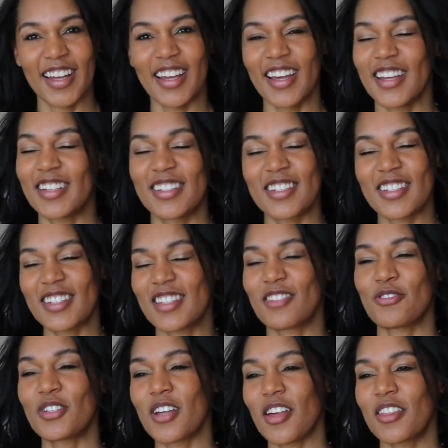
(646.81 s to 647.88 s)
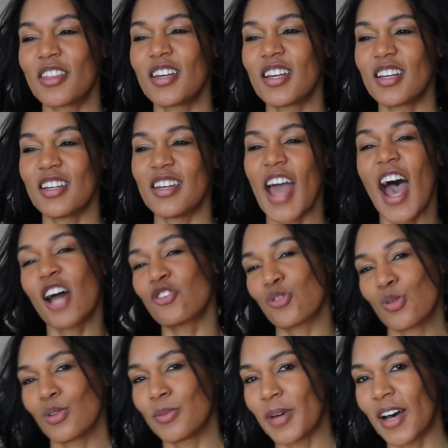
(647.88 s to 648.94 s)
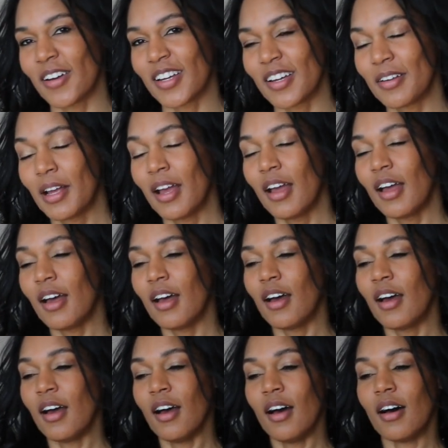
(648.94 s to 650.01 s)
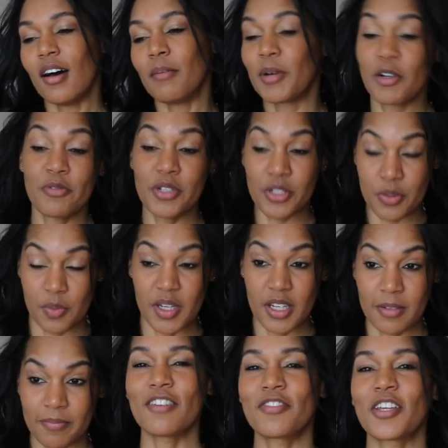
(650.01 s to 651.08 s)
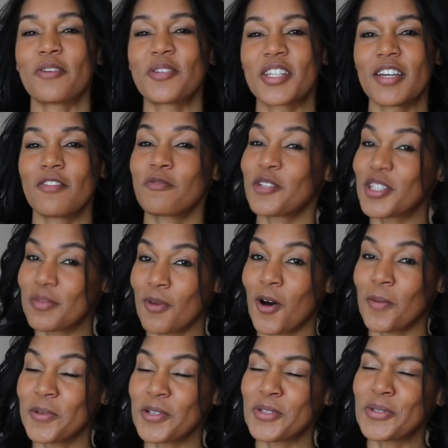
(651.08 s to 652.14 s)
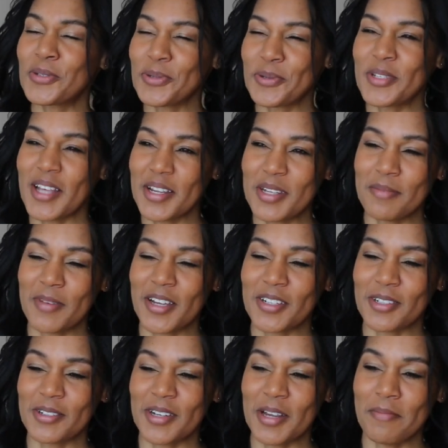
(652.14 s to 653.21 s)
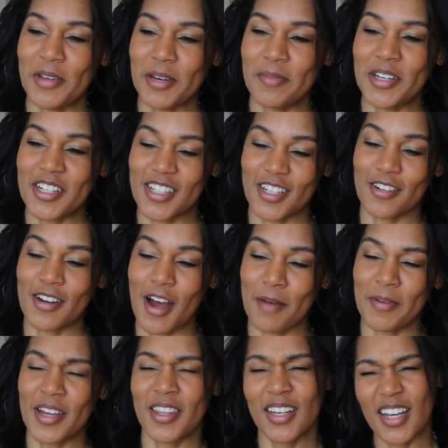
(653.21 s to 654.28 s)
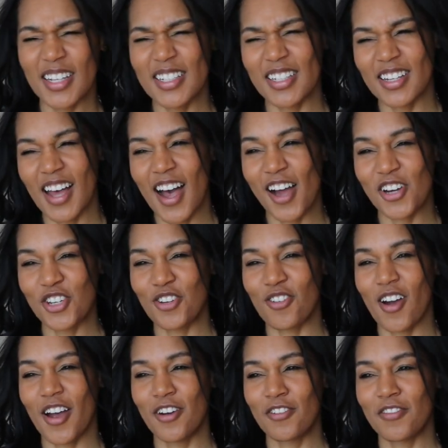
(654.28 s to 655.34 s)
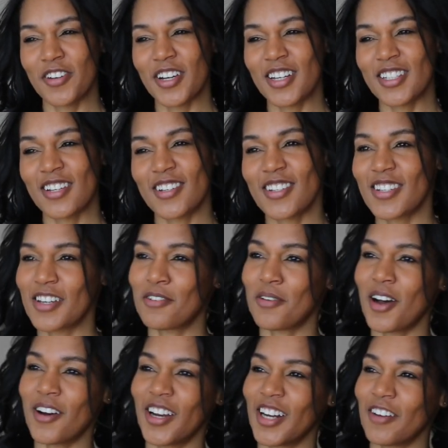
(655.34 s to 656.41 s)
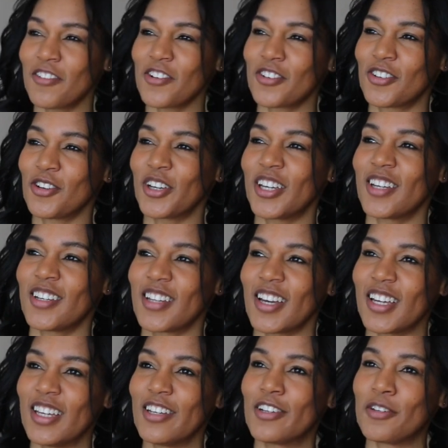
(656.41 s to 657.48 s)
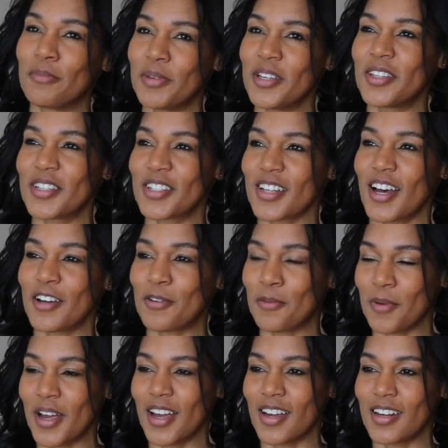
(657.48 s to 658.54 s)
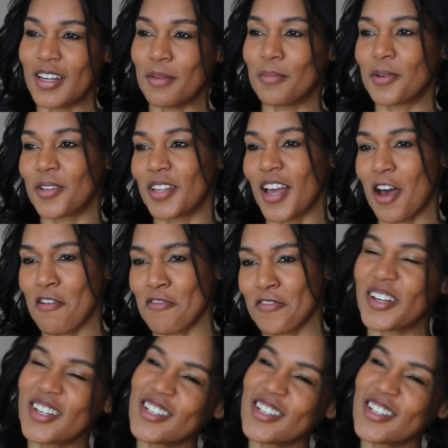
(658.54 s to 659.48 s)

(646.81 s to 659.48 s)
It just there's nothing natural about it. But it was sweet. If that was given was small but so sentimental and it made me tear up. I think I did actually cry over it because I was just like, wow, I never took in that he could be this kind of way and he put in the effort.